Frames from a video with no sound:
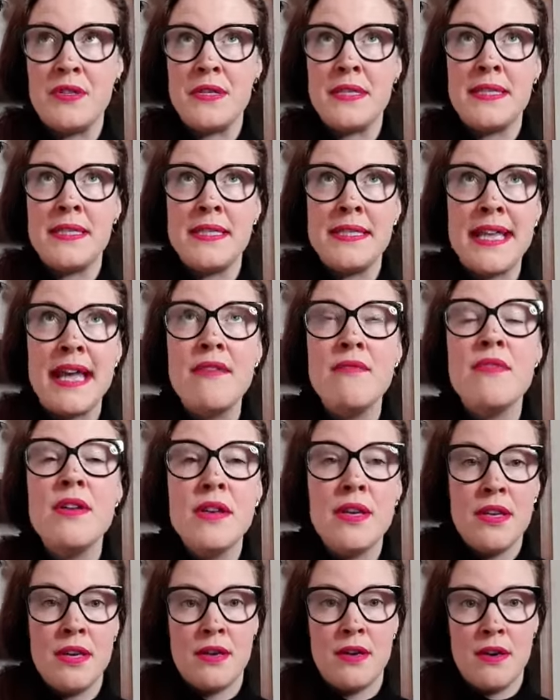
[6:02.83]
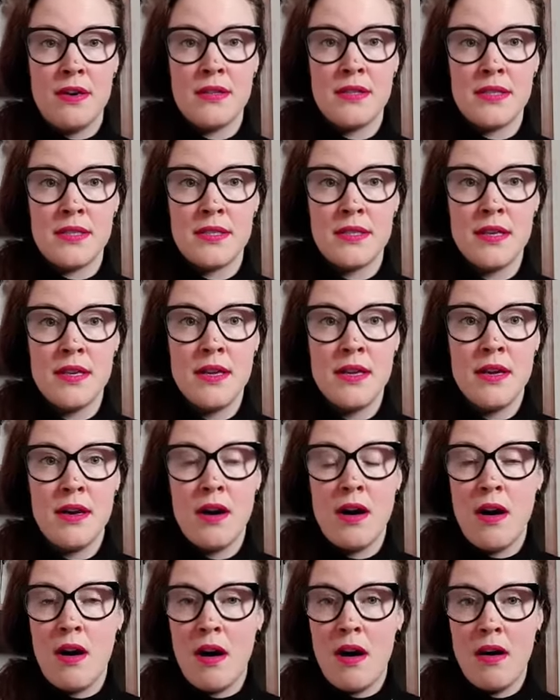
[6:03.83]
7 years
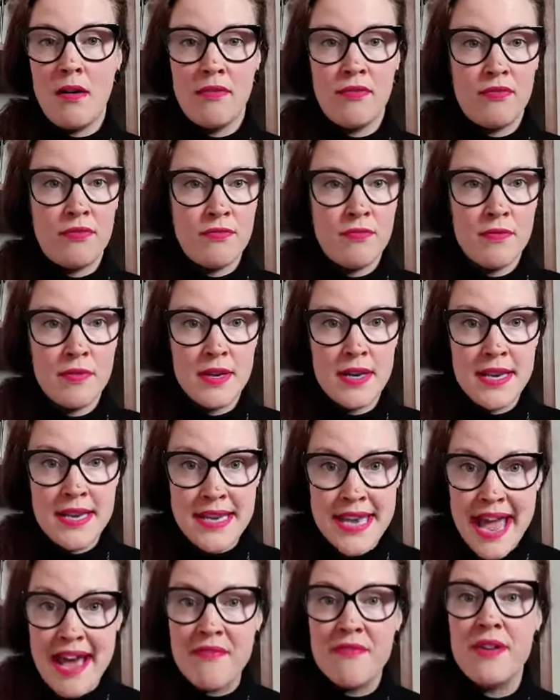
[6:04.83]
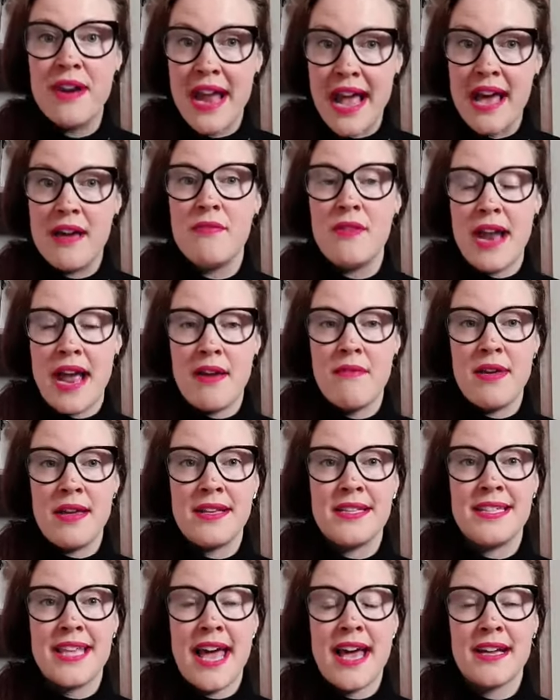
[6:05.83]
of never ever having
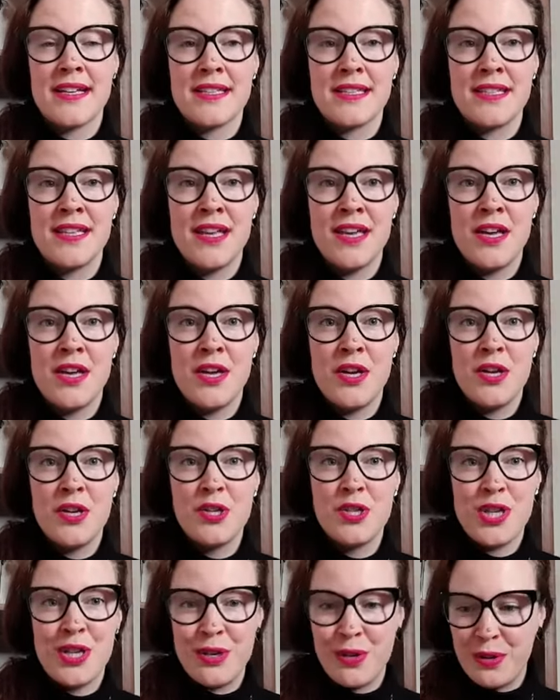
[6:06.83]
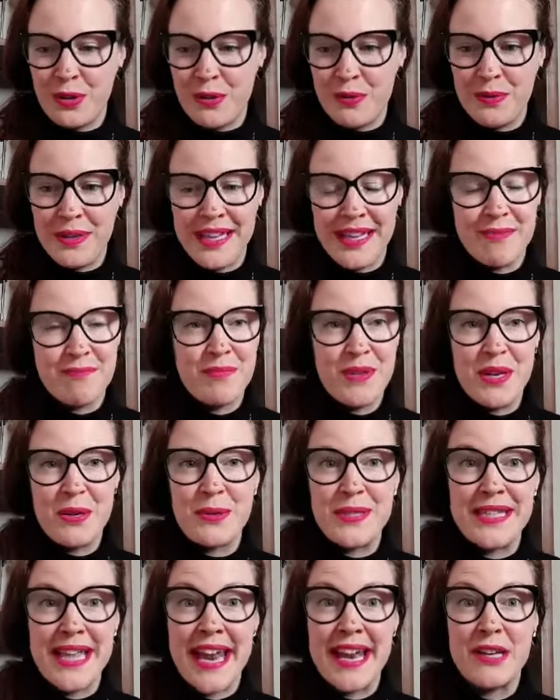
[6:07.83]
sex she not only you know
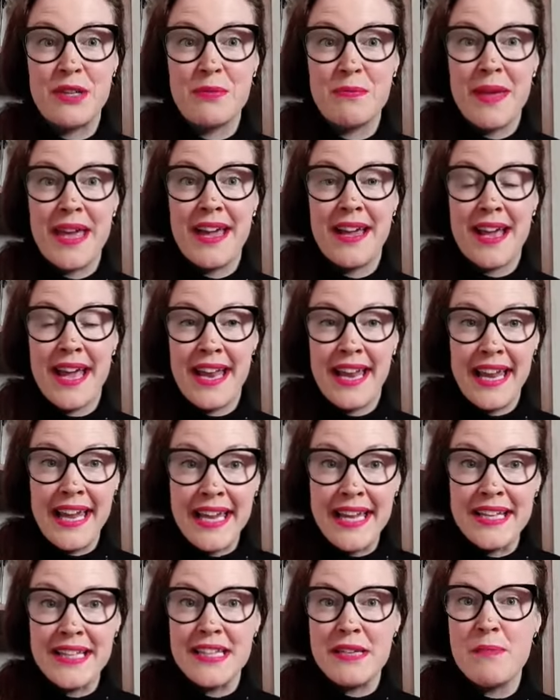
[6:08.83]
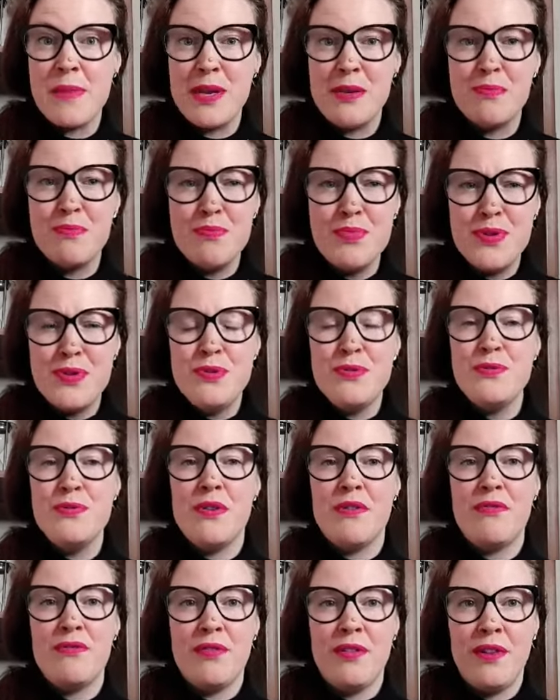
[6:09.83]
started to make an intimate
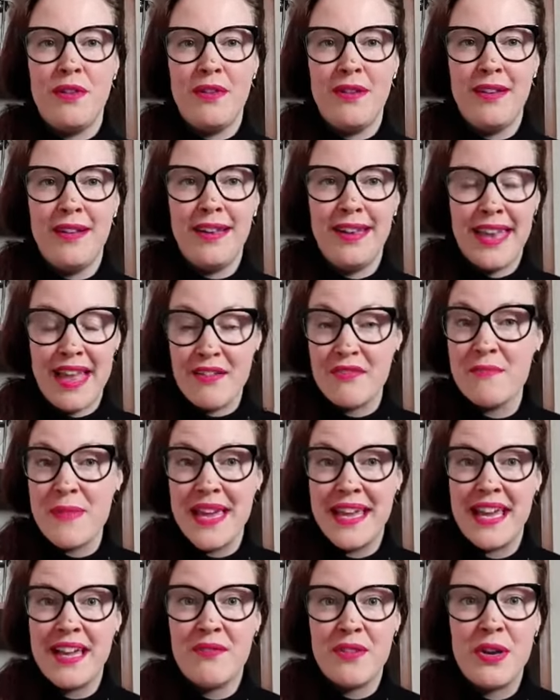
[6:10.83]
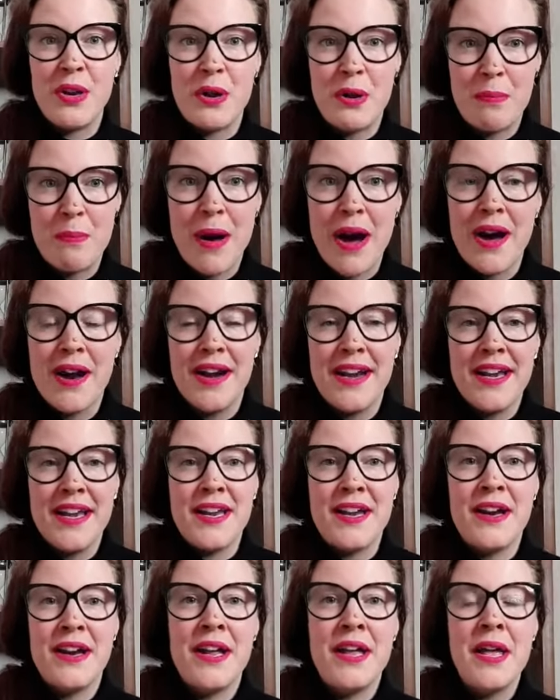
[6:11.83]
beautiful lovemaking with her
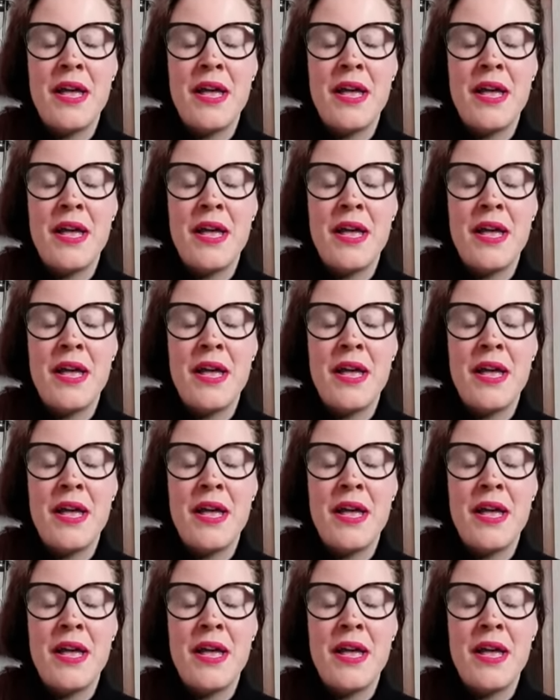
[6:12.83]
partner